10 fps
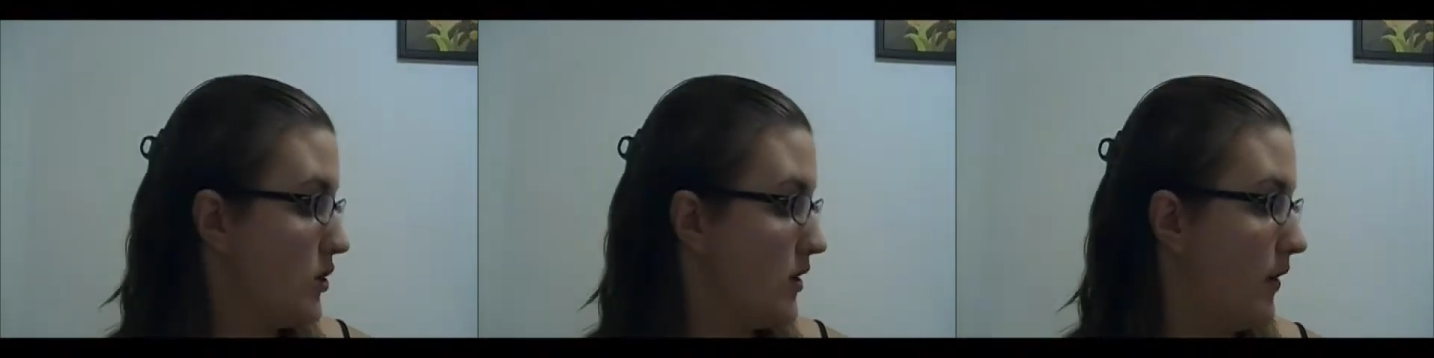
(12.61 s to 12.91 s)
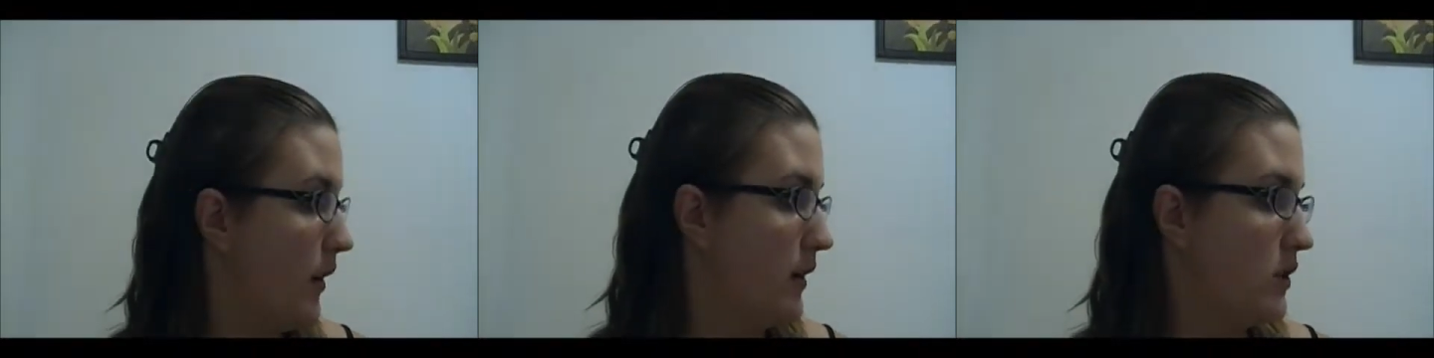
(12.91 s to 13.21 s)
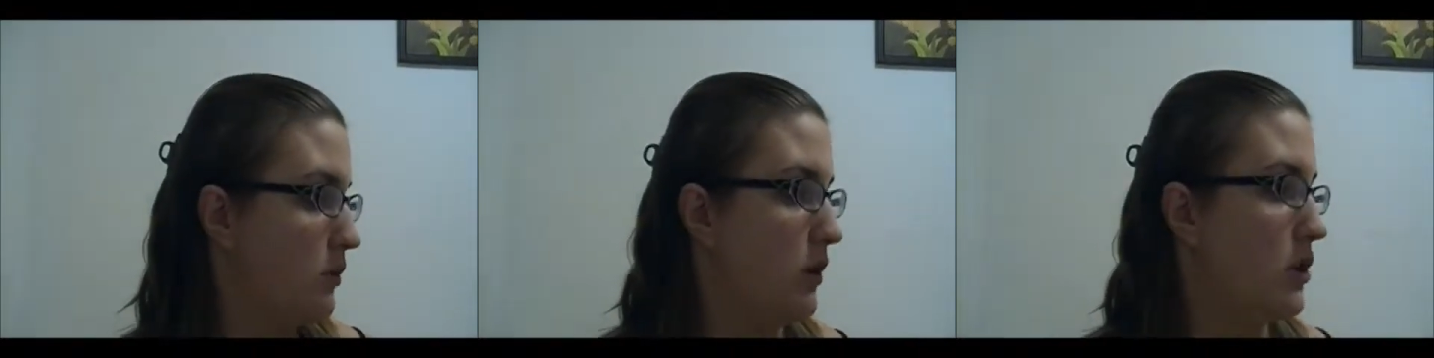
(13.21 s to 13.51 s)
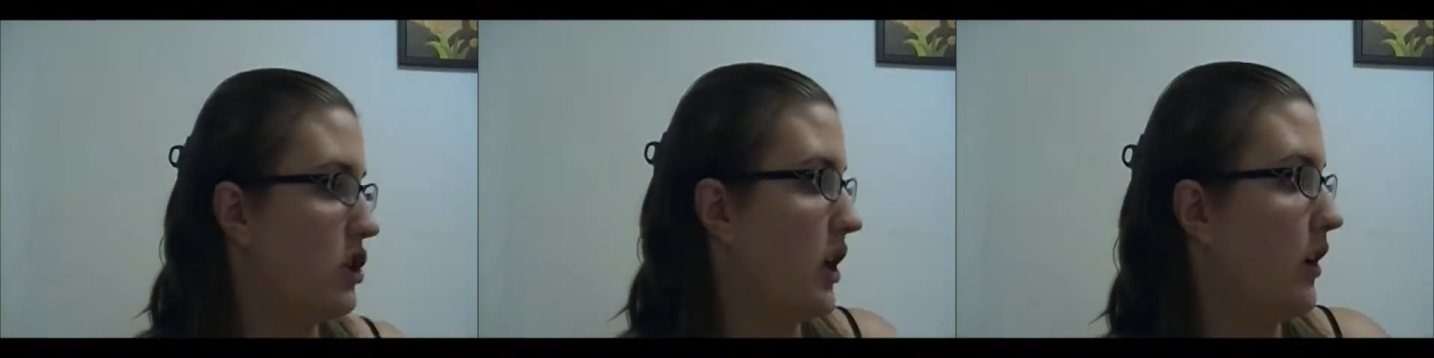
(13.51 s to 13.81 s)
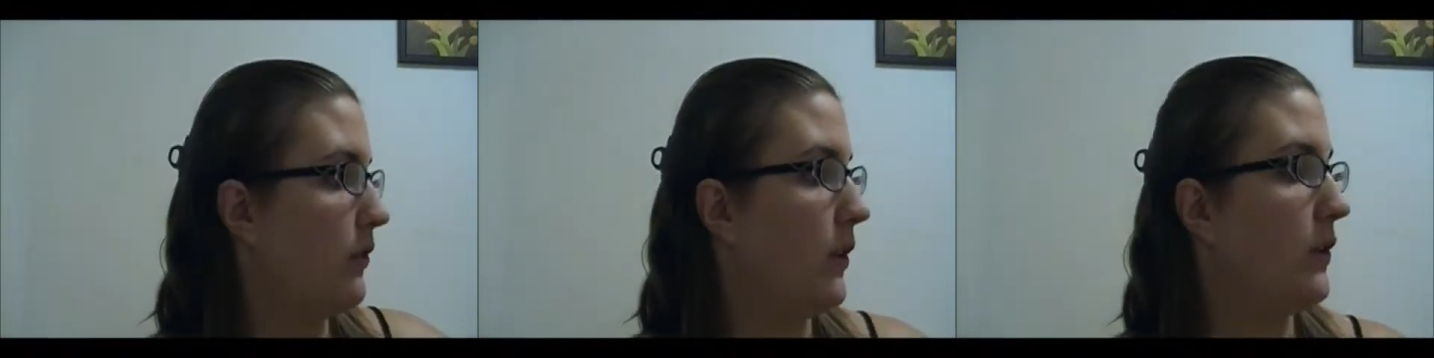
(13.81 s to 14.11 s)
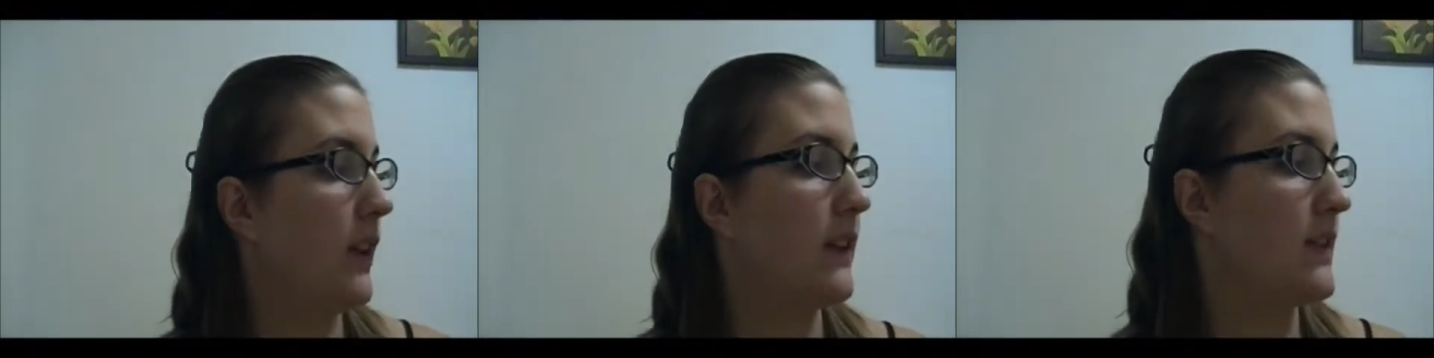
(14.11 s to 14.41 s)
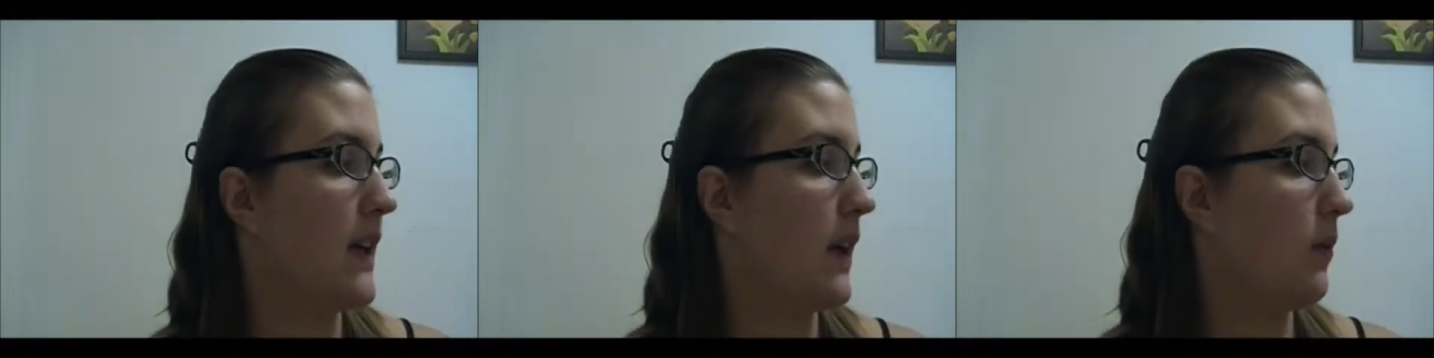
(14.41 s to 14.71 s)
So I just wanted to share a few
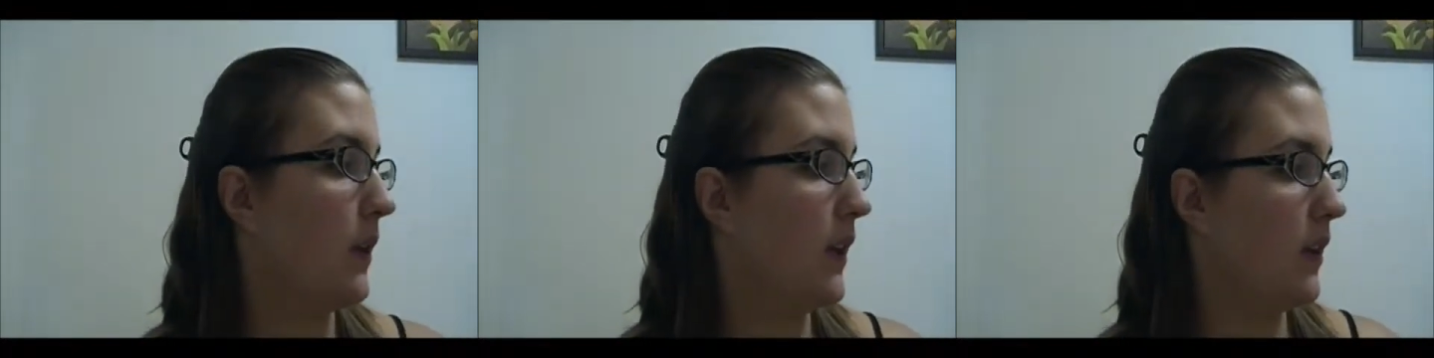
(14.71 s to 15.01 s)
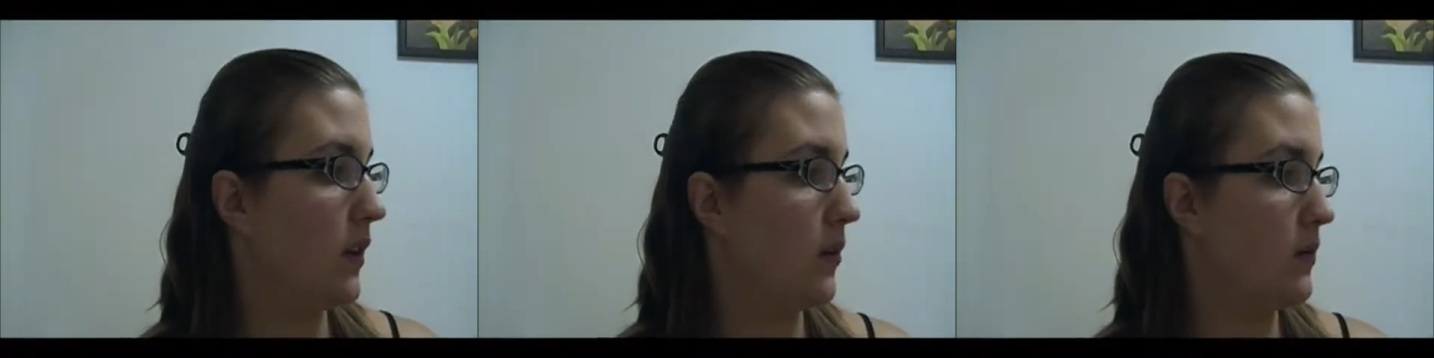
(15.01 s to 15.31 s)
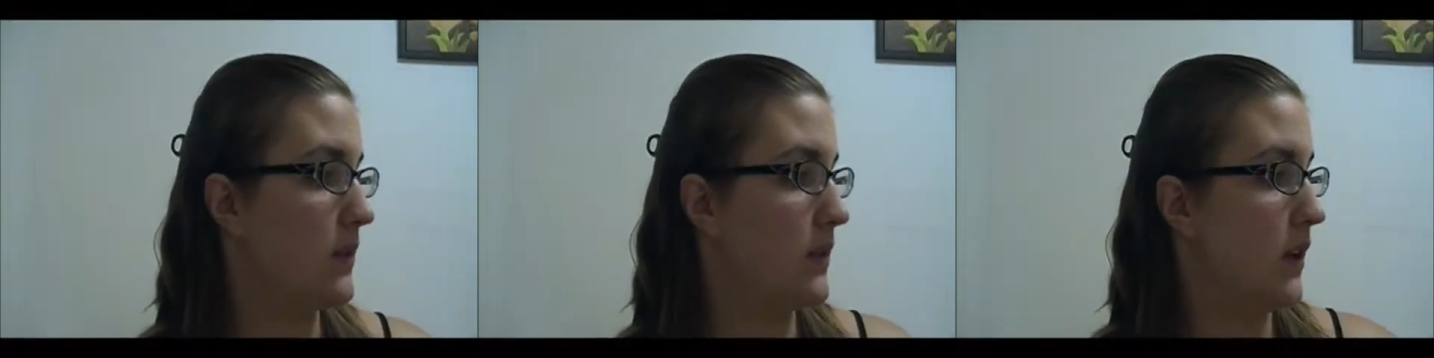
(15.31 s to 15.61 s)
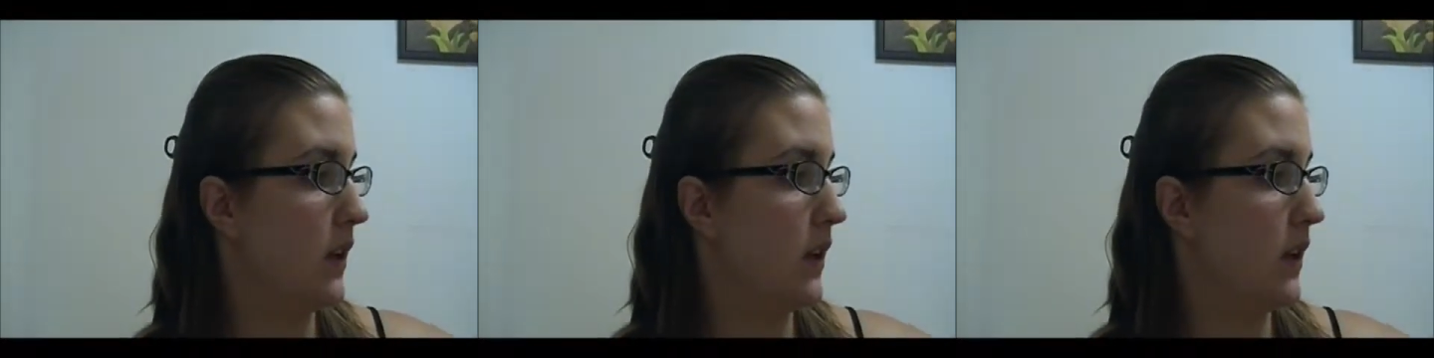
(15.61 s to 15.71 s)
things that we use